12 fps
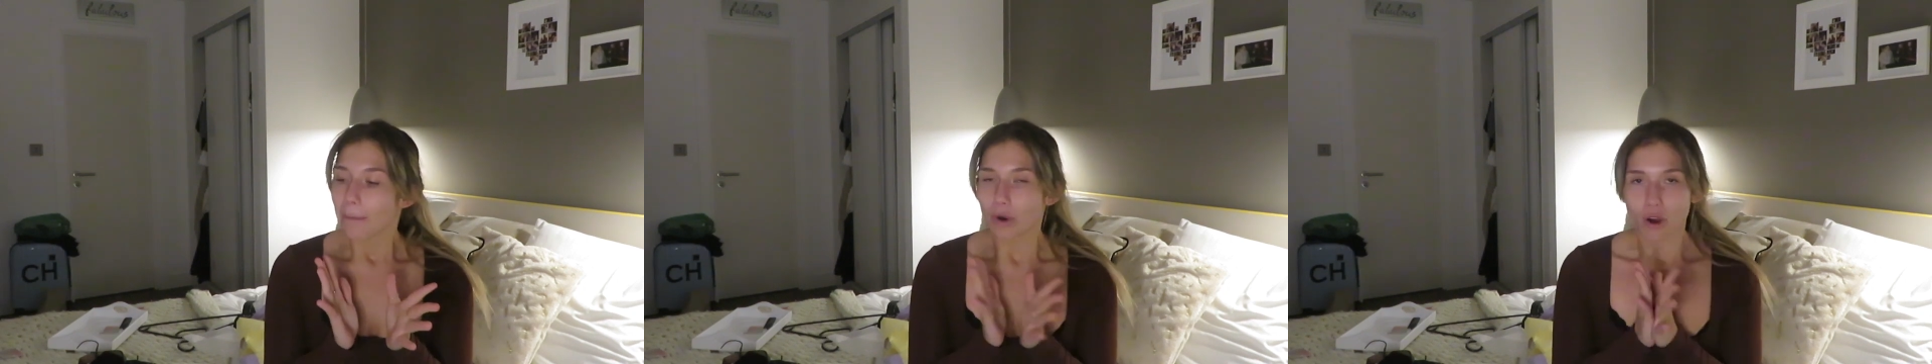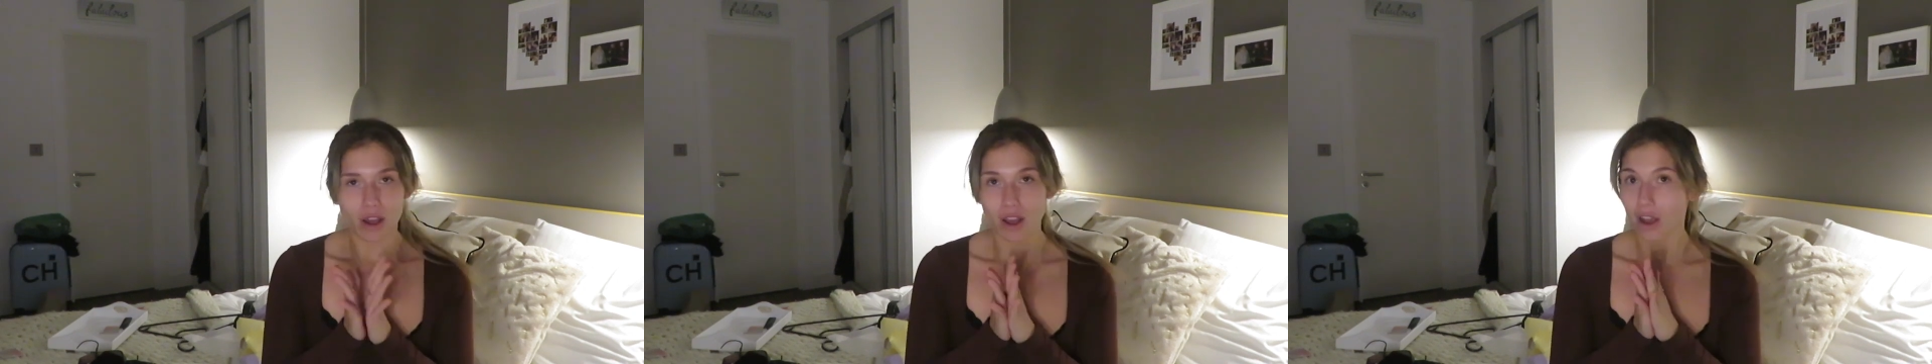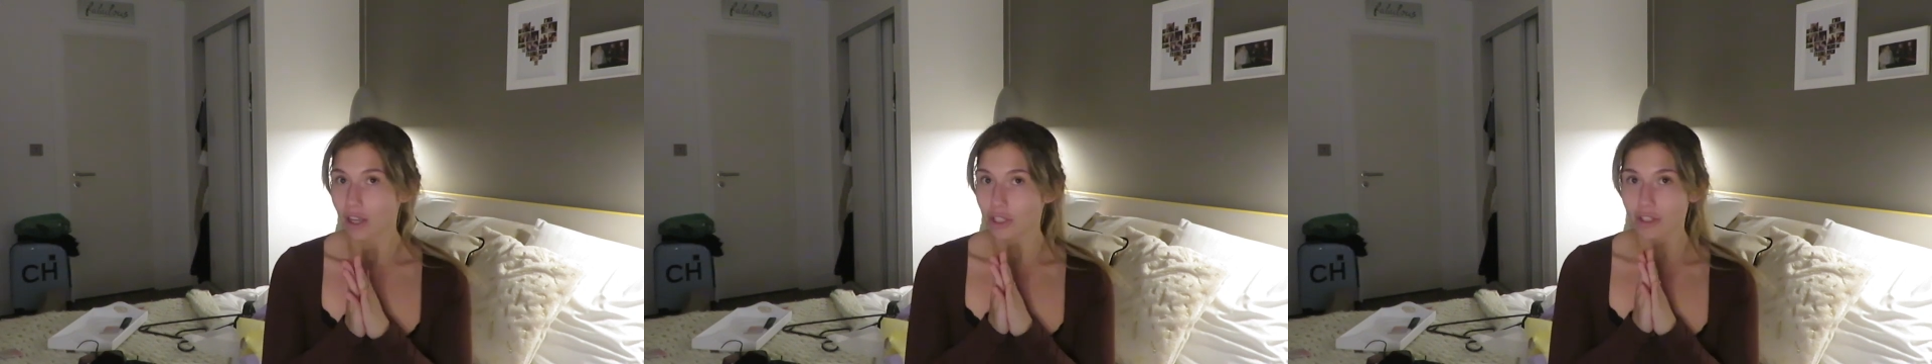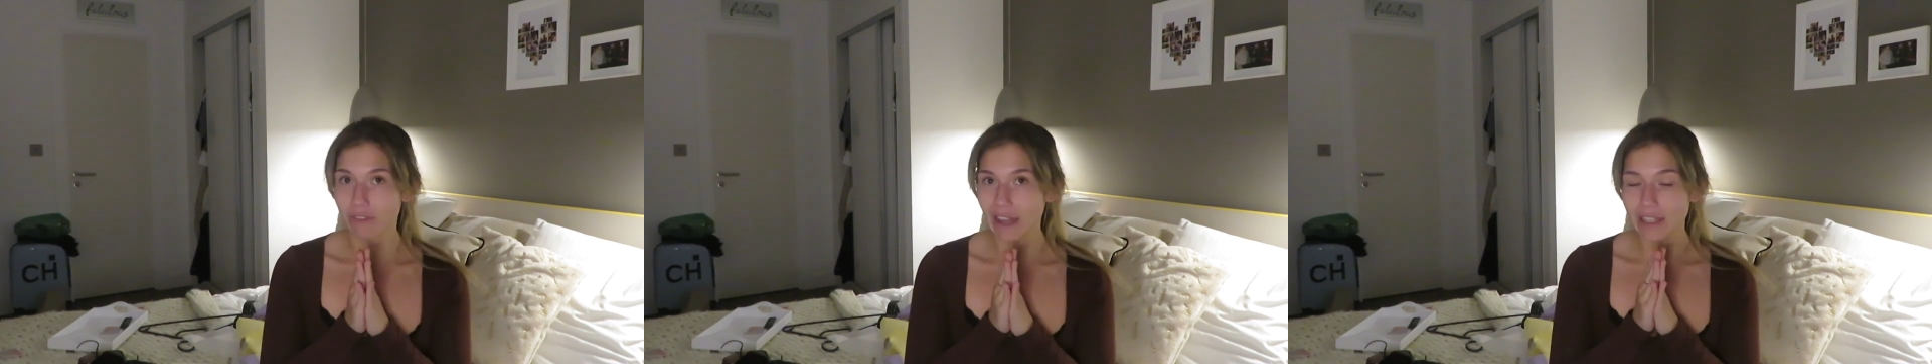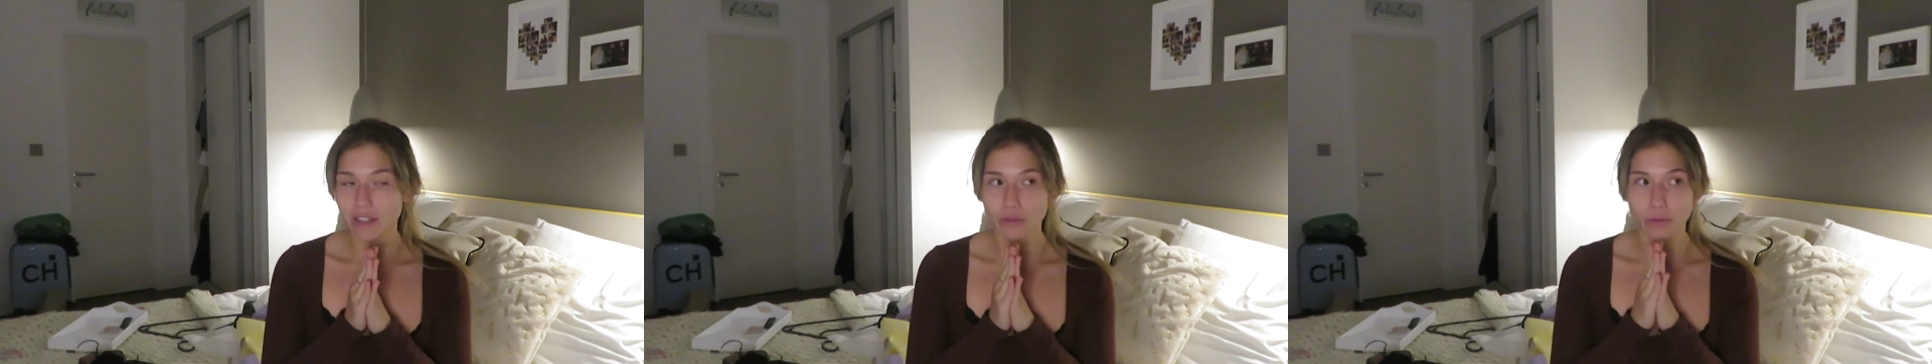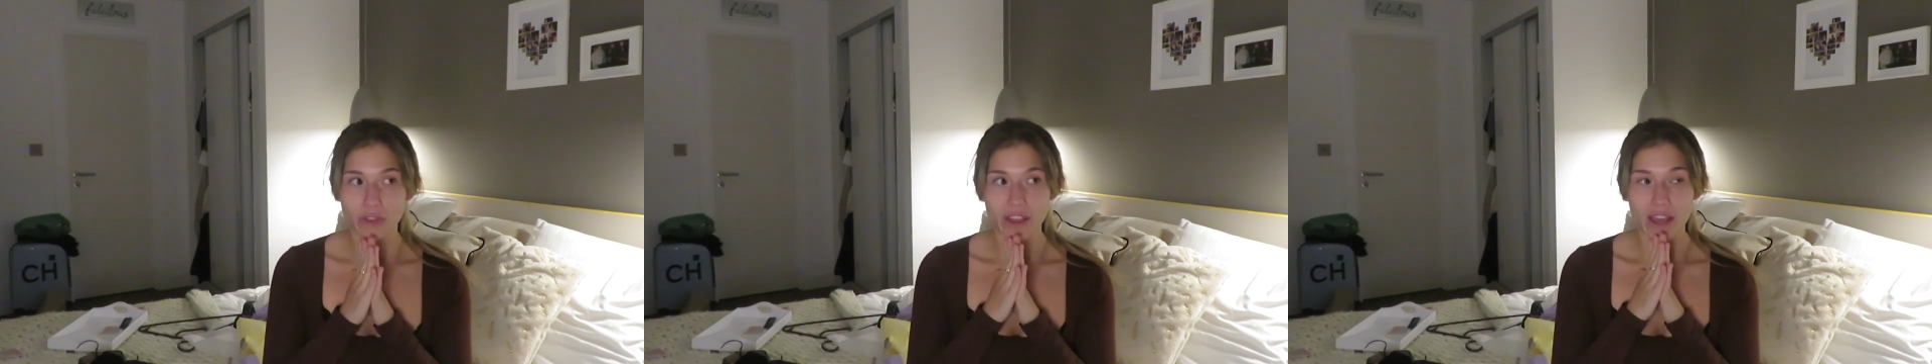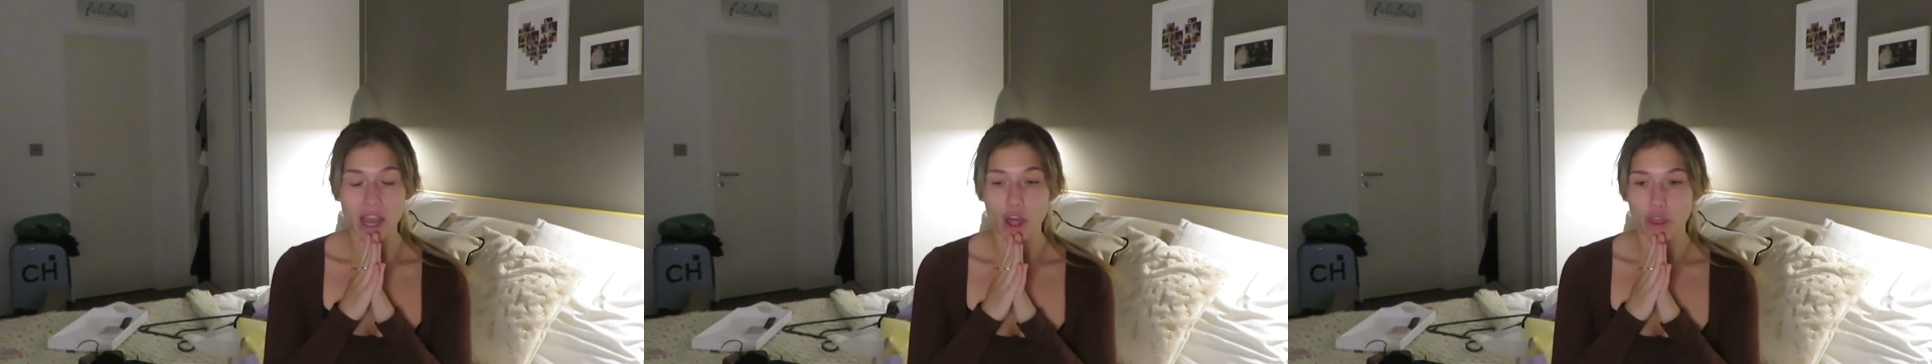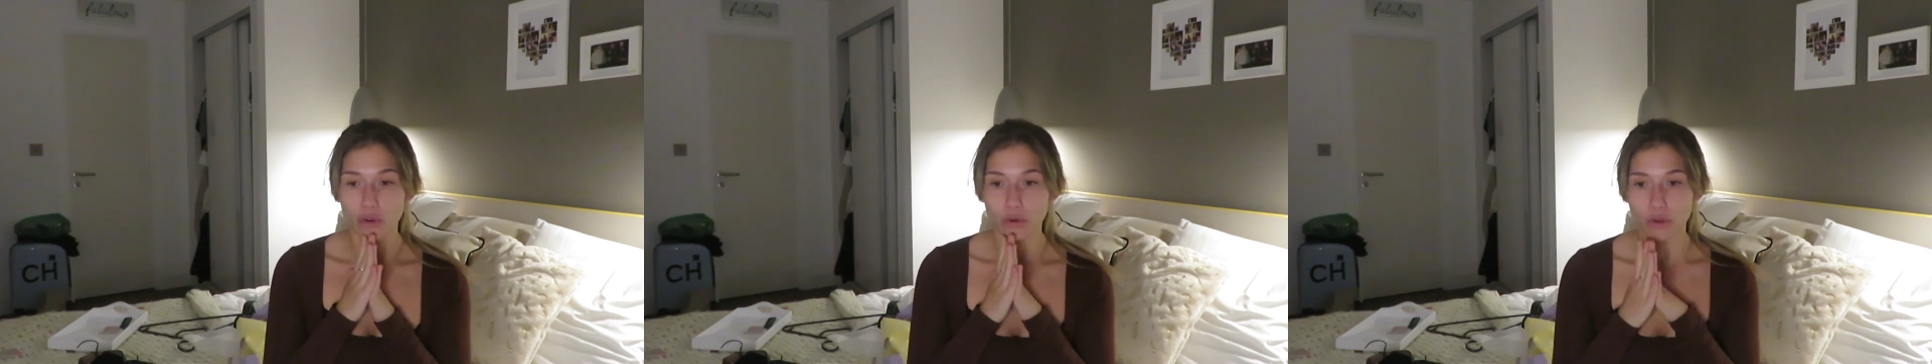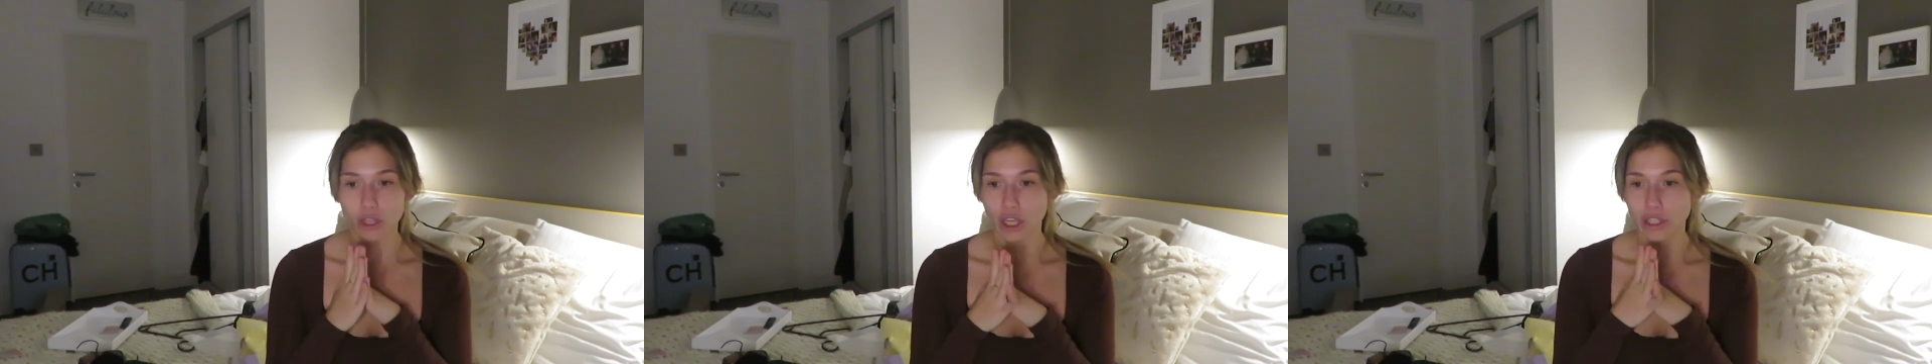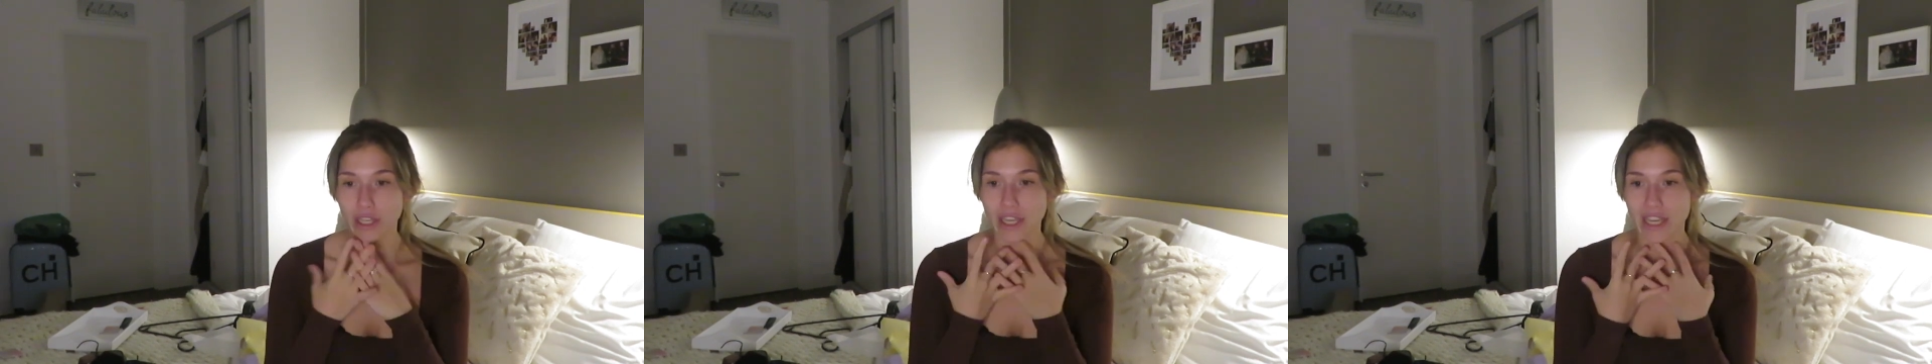But I just fell in love with it. I thought like